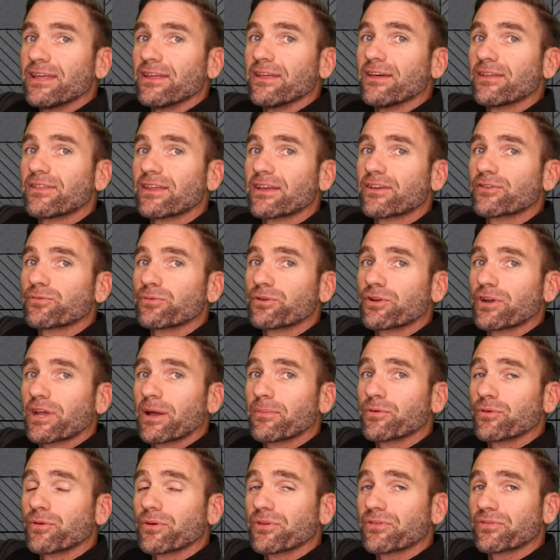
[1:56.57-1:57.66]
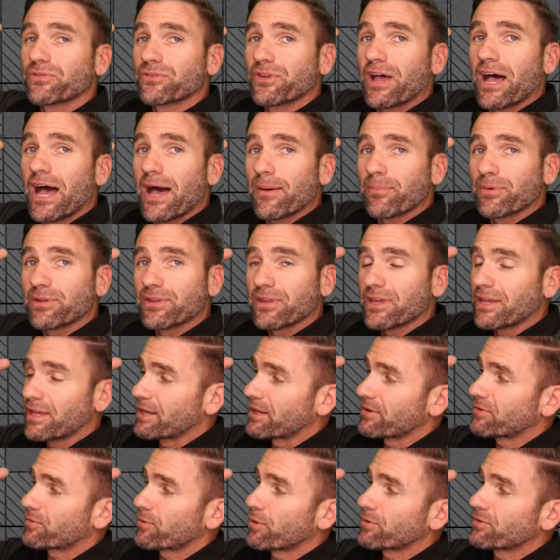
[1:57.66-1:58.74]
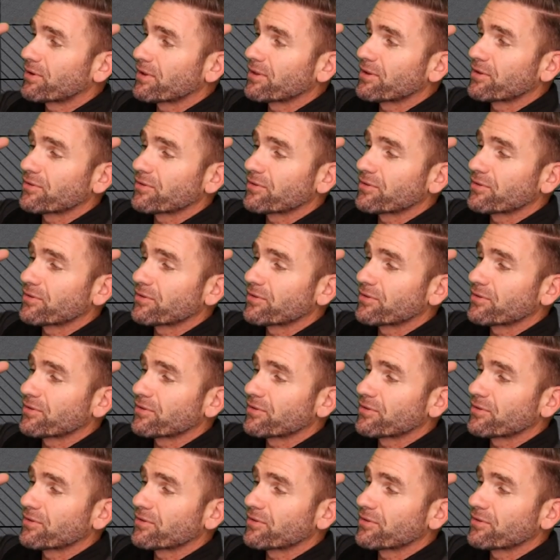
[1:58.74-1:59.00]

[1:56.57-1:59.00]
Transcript: The other thing is when you're coming to a stop and it's rotating,